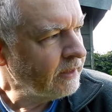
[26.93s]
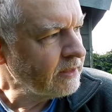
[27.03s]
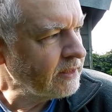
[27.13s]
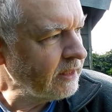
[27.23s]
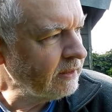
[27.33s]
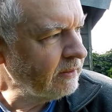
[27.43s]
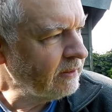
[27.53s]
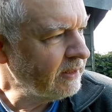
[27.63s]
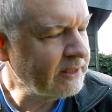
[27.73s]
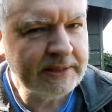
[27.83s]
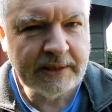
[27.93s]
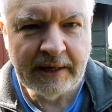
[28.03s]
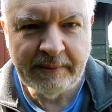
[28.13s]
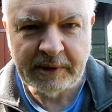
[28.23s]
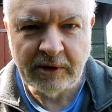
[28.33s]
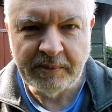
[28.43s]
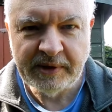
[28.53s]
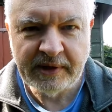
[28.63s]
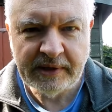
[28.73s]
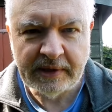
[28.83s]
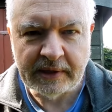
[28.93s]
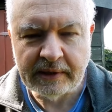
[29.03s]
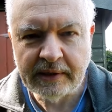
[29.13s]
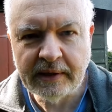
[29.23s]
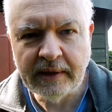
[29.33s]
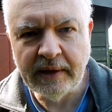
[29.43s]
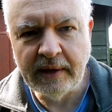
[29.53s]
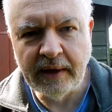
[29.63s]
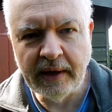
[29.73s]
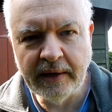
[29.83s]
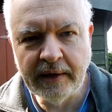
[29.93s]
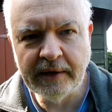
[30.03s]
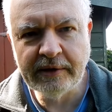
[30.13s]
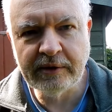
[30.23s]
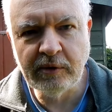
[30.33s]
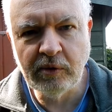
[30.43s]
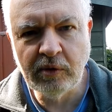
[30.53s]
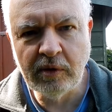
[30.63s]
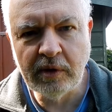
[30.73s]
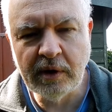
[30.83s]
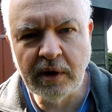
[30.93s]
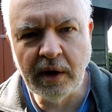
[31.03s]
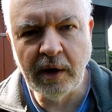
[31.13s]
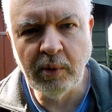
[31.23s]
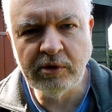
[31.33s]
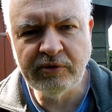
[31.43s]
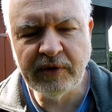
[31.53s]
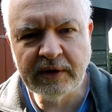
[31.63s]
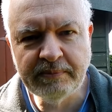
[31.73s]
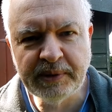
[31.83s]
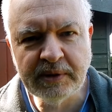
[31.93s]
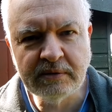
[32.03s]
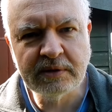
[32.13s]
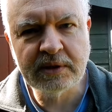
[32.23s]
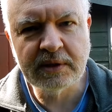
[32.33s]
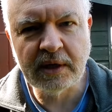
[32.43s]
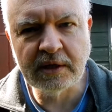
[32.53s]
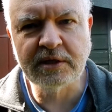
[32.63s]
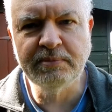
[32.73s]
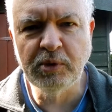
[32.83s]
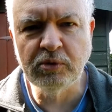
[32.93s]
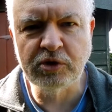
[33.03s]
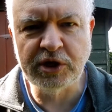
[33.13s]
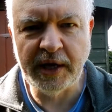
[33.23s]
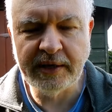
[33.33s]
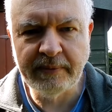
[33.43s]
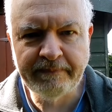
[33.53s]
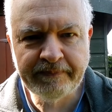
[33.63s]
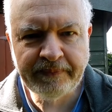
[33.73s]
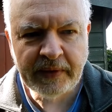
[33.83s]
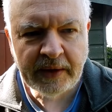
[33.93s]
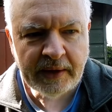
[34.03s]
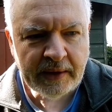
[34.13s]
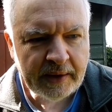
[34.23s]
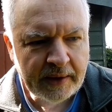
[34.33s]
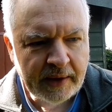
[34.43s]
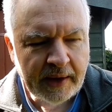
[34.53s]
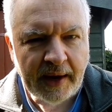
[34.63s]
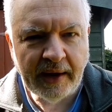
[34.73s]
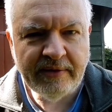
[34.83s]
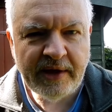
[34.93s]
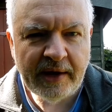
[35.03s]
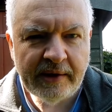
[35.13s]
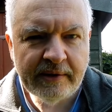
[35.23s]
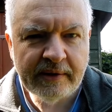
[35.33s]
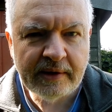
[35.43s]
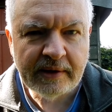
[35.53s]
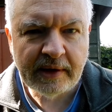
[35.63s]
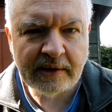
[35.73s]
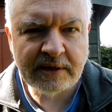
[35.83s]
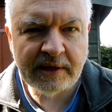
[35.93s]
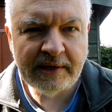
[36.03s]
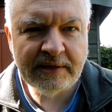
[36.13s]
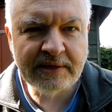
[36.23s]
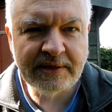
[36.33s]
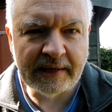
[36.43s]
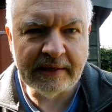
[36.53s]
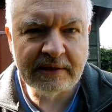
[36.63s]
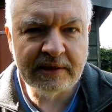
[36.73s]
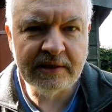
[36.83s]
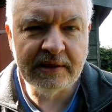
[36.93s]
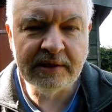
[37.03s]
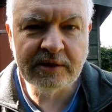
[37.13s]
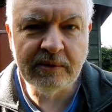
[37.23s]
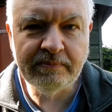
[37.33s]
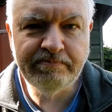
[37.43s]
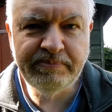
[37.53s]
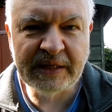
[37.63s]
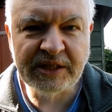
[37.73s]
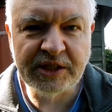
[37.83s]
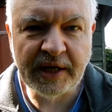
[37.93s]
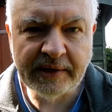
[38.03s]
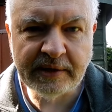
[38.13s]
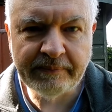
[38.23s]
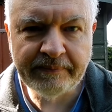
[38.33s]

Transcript: So this dilemma got me thinking, and I thought, I wonder if I could build a small shed and then at a later date turn it into a big shed.